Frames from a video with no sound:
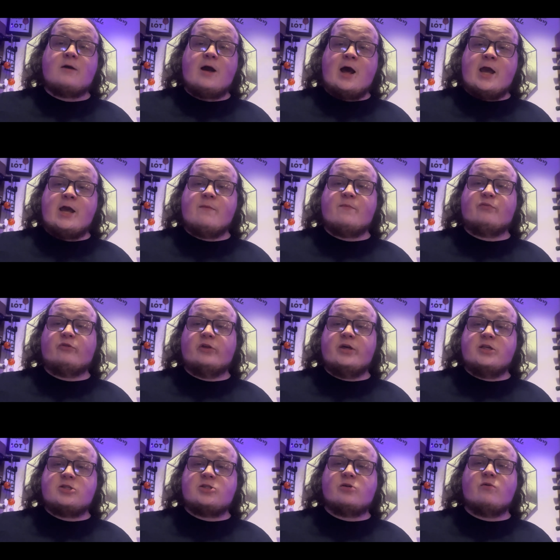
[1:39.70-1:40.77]
I am
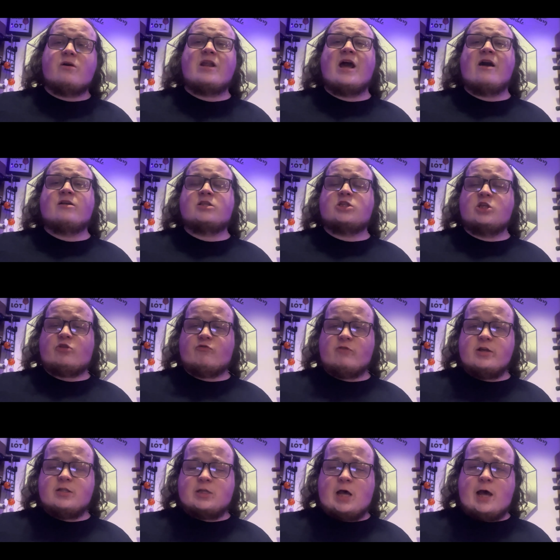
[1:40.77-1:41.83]
pleased to announce the
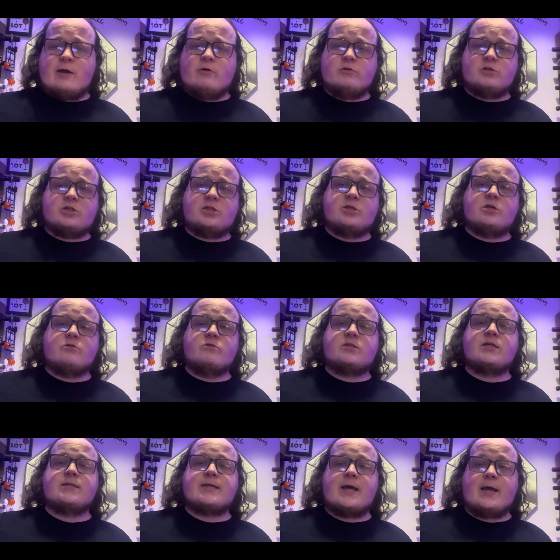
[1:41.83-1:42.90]
three titles to you
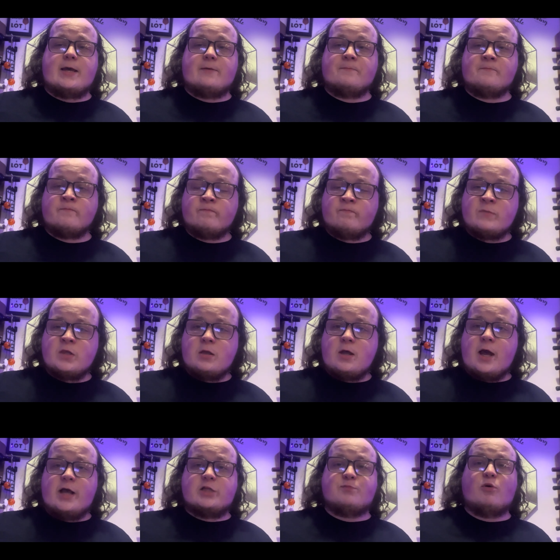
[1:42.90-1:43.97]
today
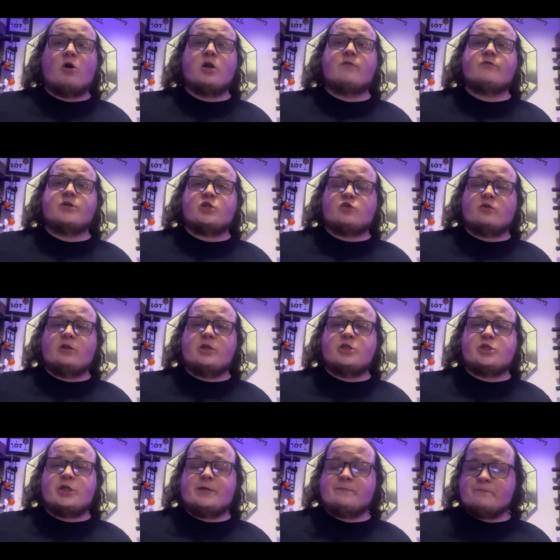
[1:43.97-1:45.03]
as part of the
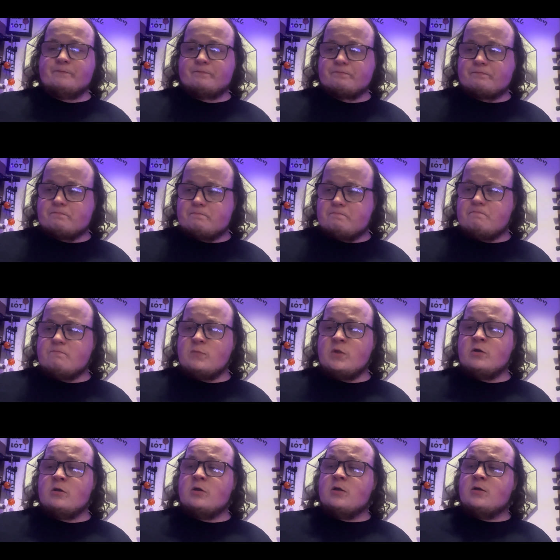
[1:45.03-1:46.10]
trilogy.
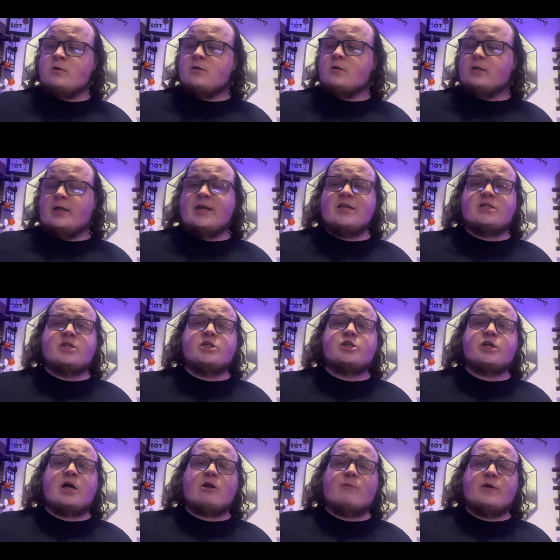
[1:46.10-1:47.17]
Ladies and
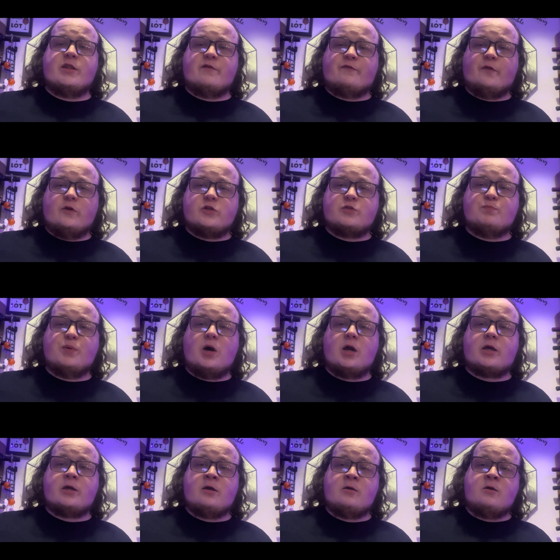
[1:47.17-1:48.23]
gentlemen, the first
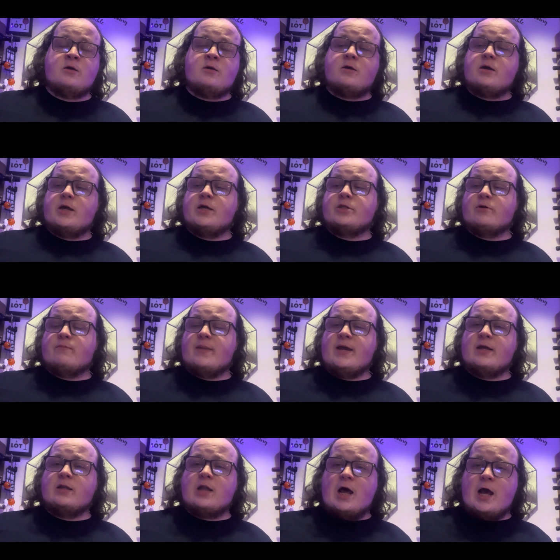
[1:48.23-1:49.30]
book in the
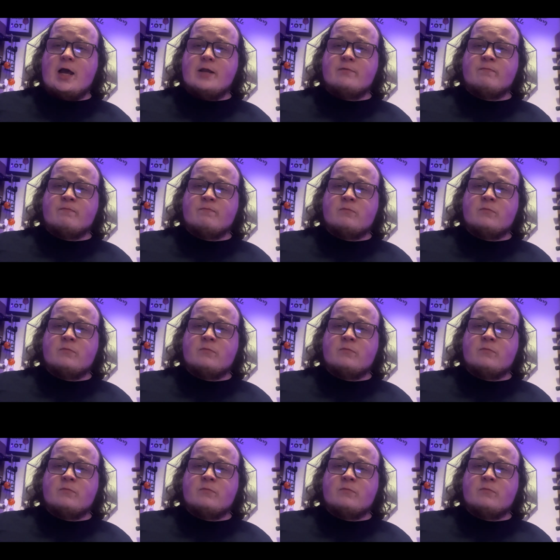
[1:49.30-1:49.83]
mainline